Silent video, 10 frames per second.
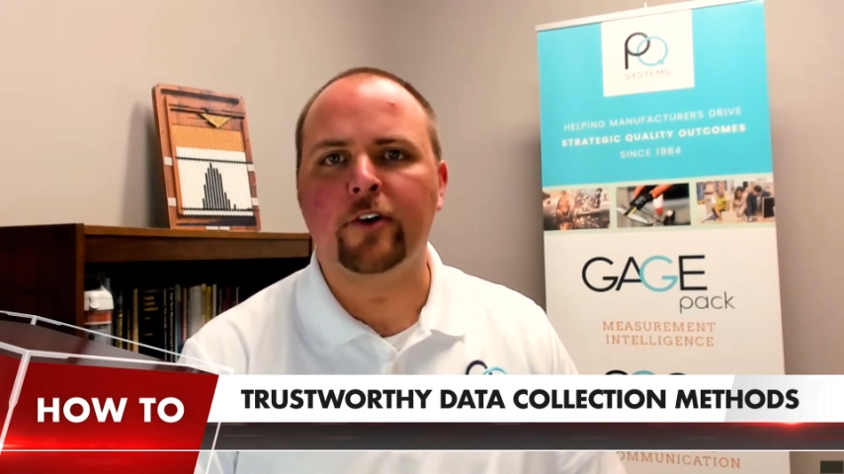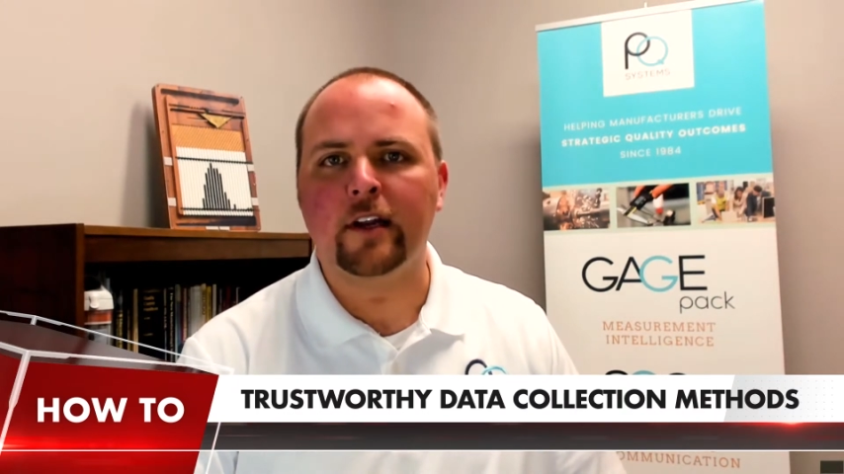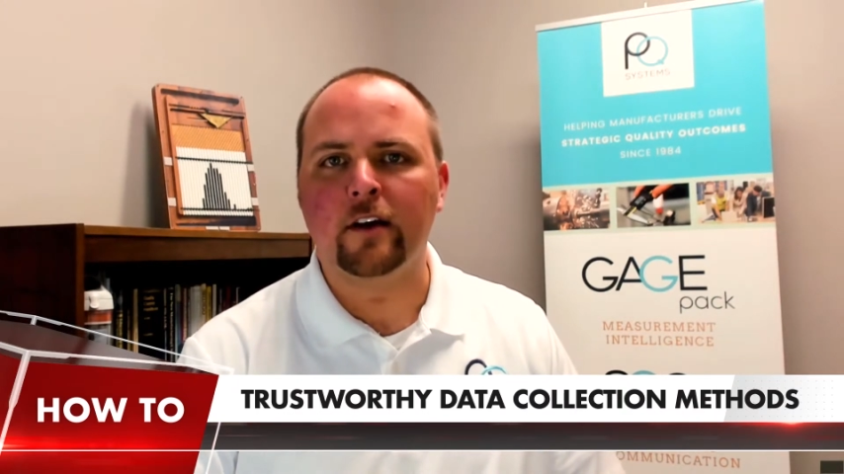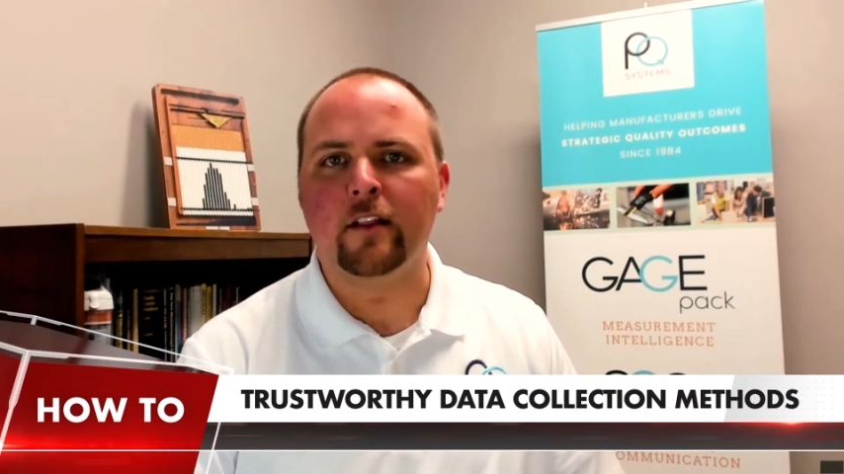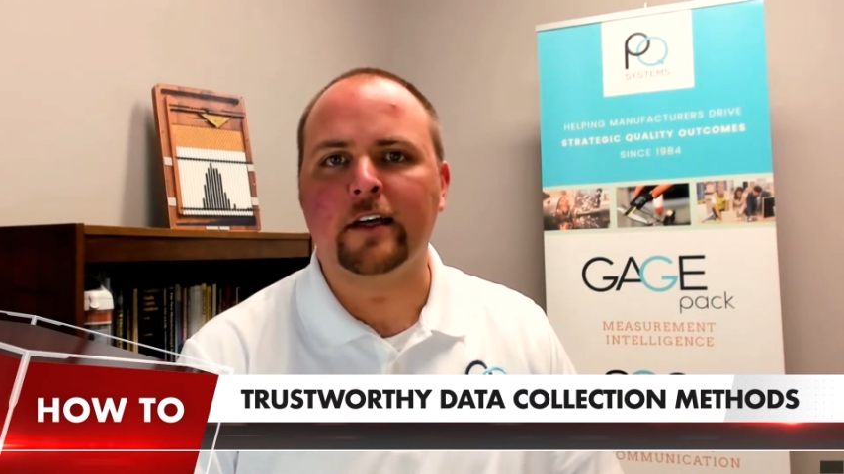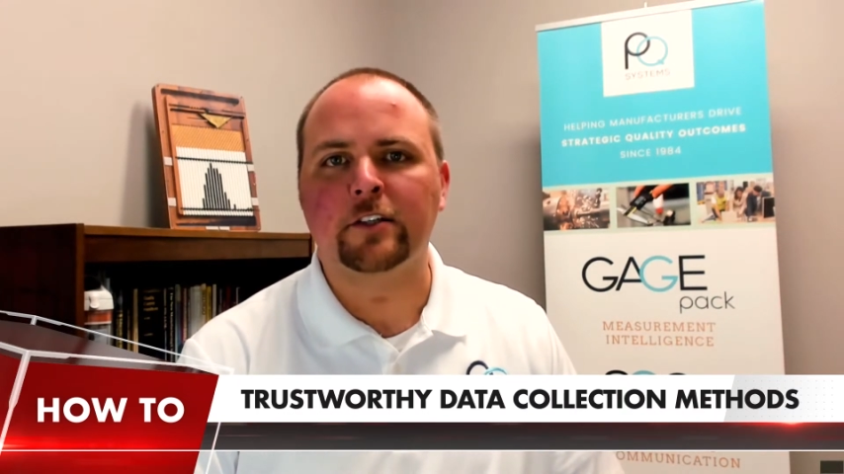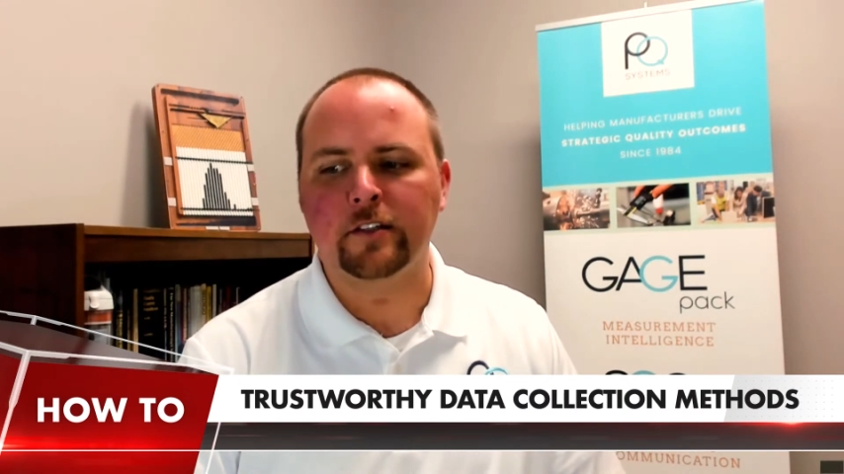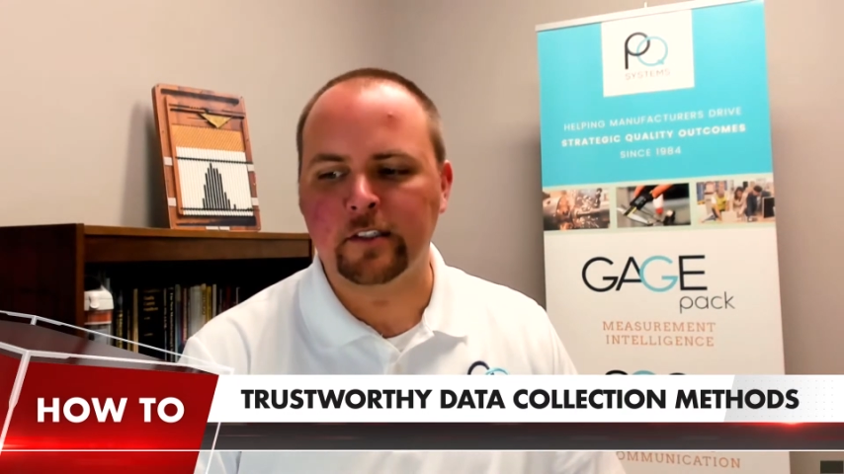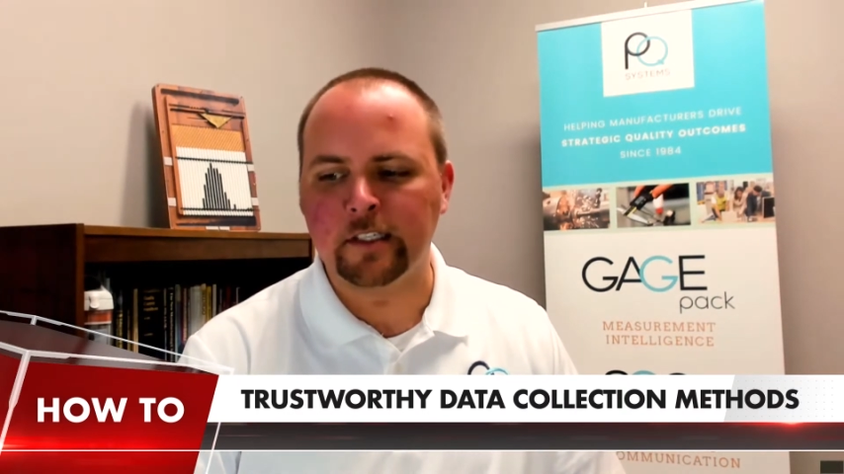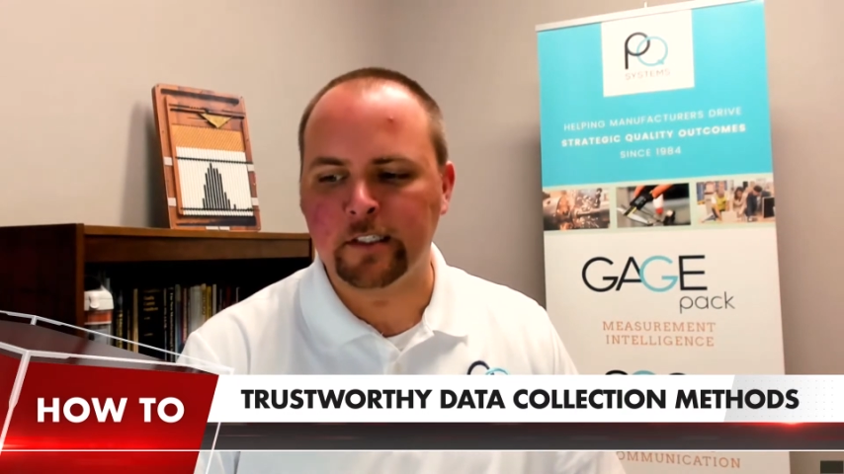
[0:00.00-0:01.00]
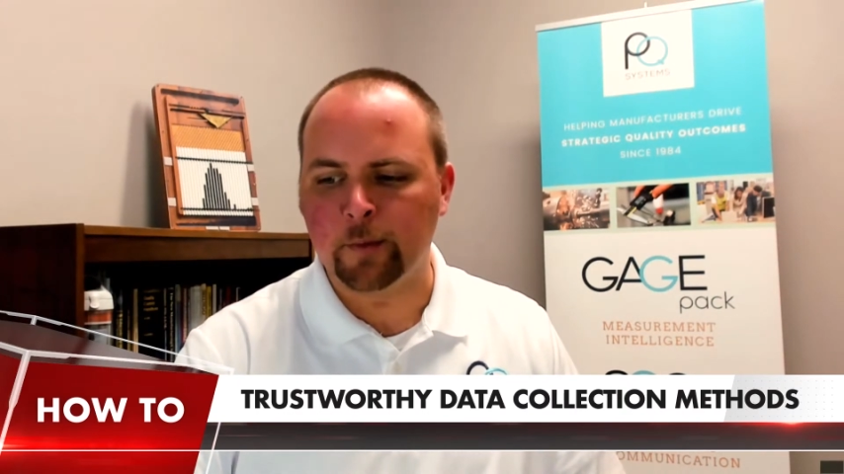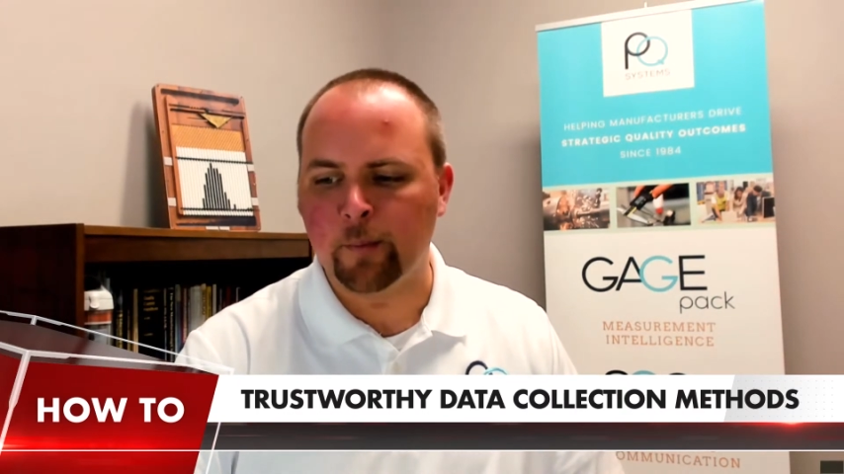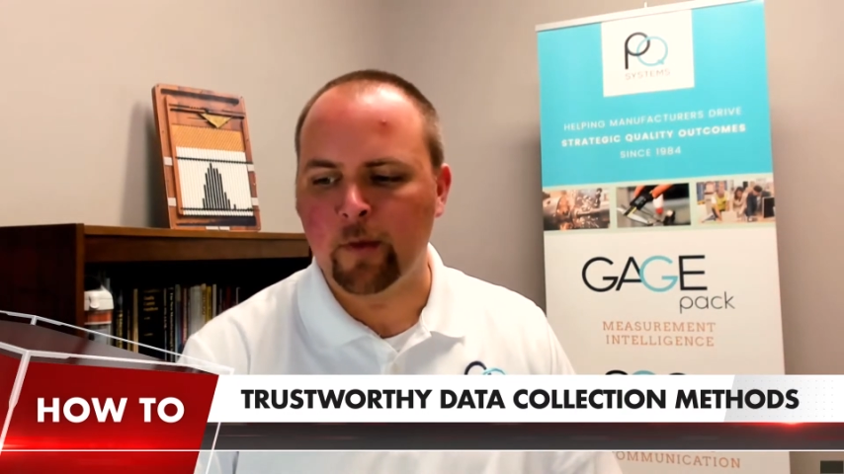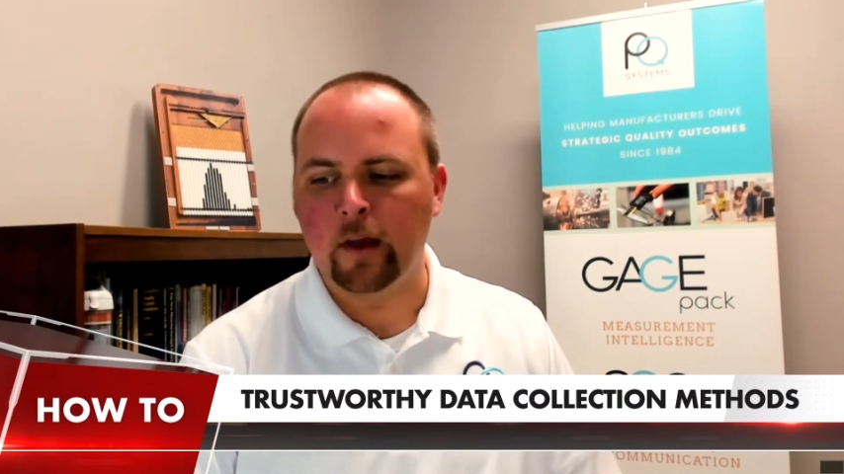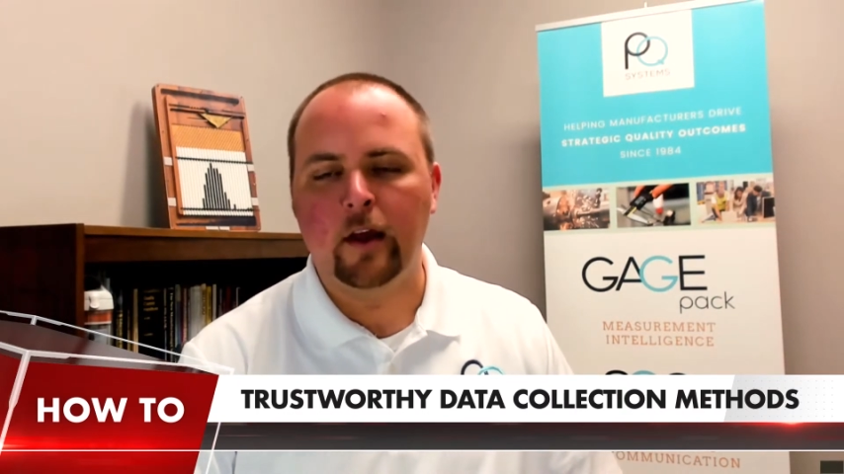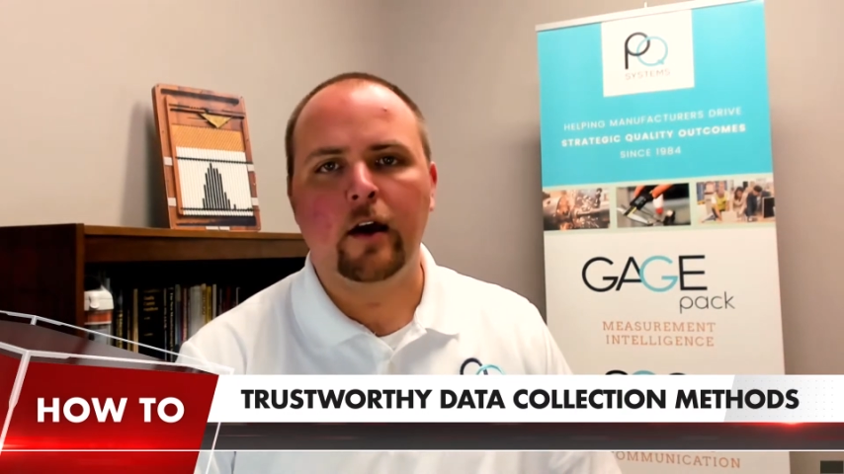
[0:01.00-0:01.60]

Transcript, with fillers: data collection system,